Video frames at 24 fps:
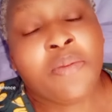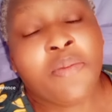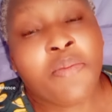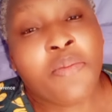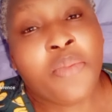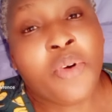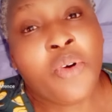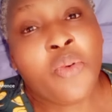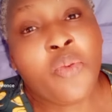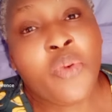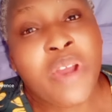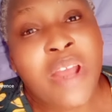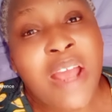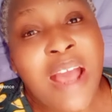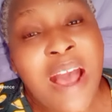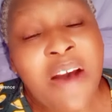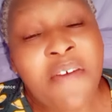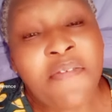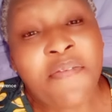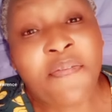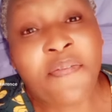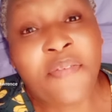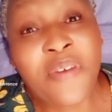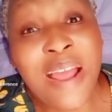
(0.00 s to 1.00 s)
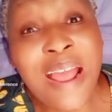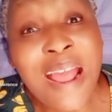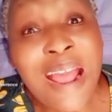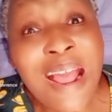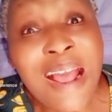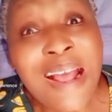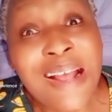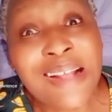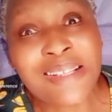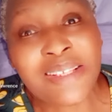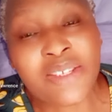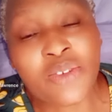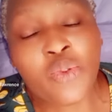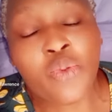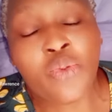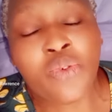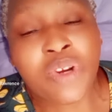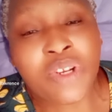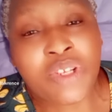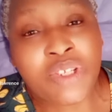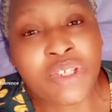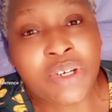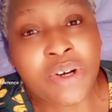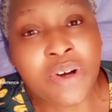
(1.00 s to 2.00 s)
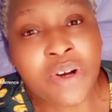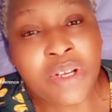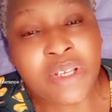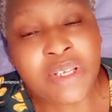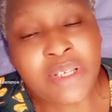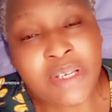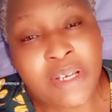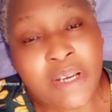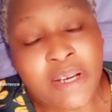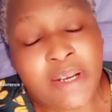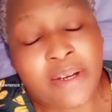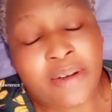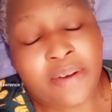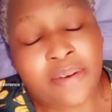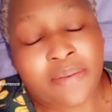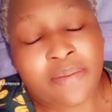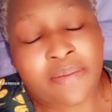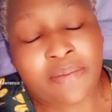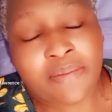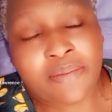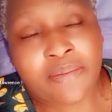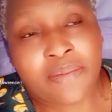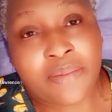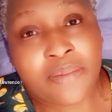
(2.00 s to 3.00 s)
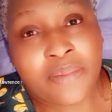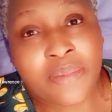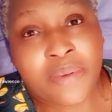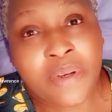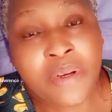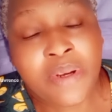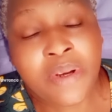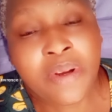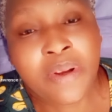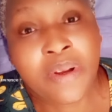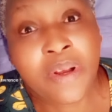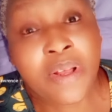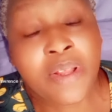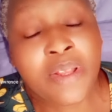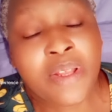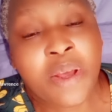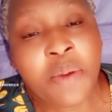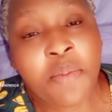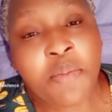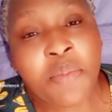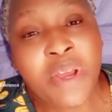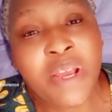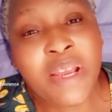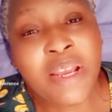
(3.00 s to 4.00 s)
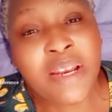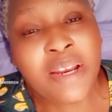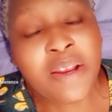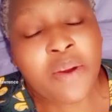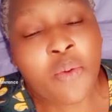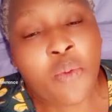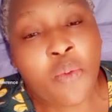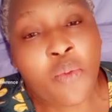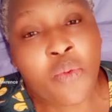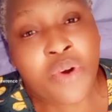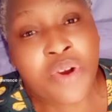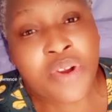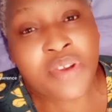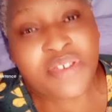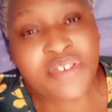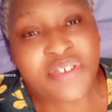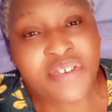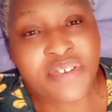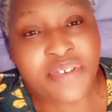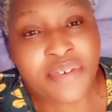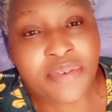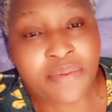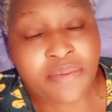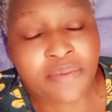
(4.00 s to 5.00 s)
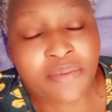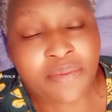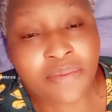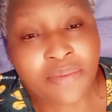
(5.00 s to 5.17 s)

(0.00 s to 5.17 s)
But we have fans who are toxic, and they're making it worse.